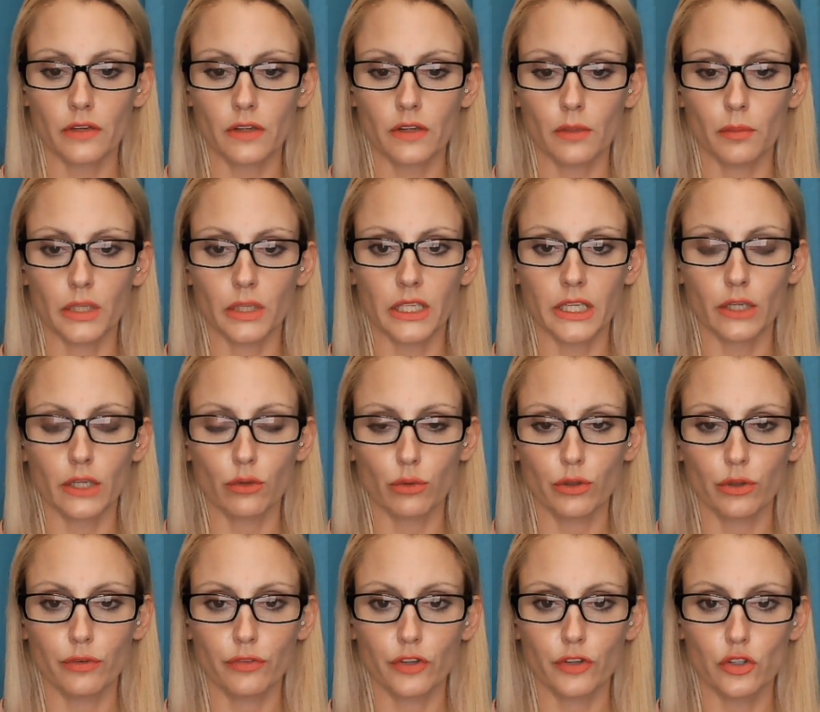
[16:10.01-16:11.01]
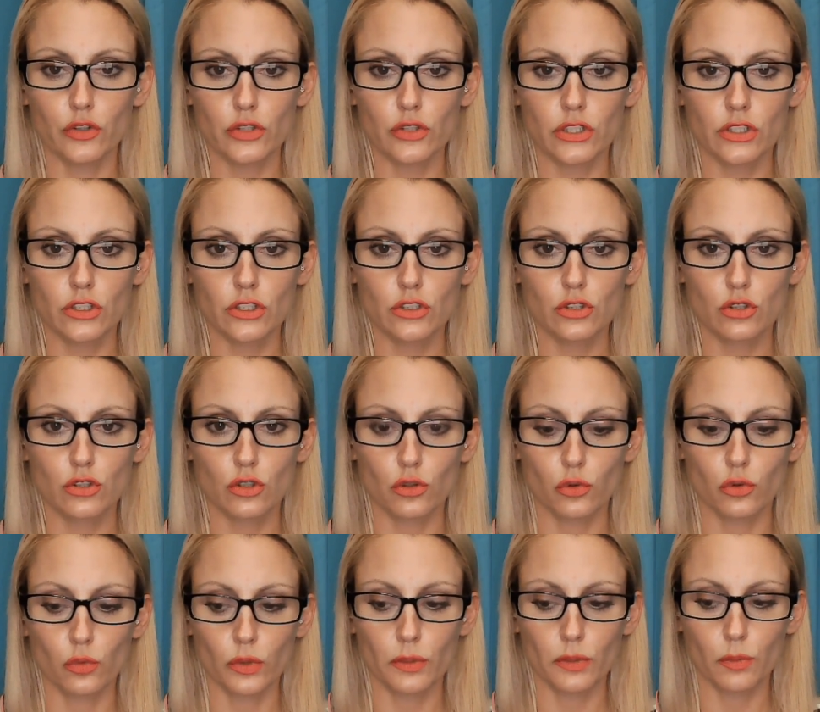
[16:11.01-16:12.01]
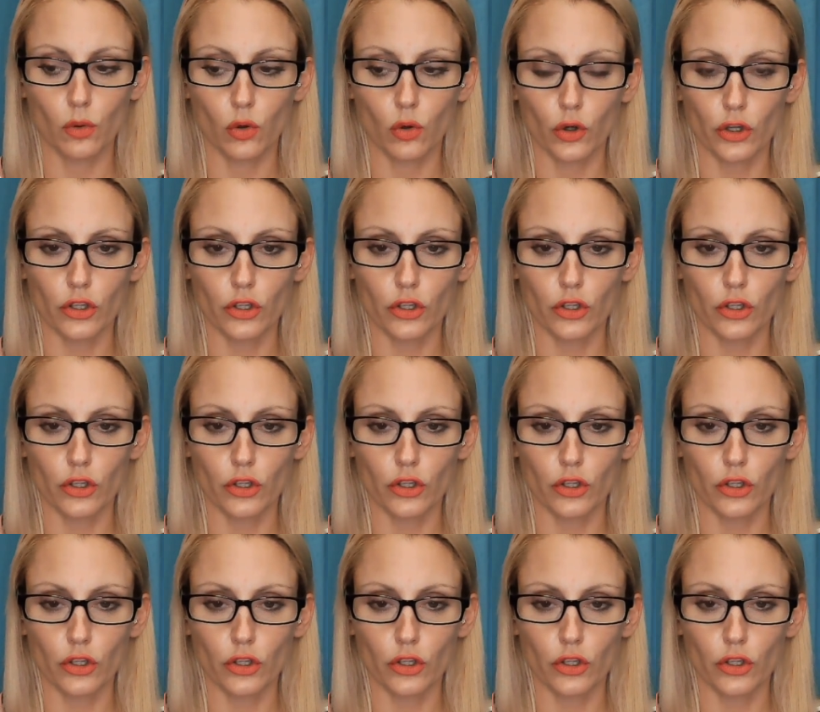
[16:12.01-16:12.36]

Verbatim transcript: media refuses to report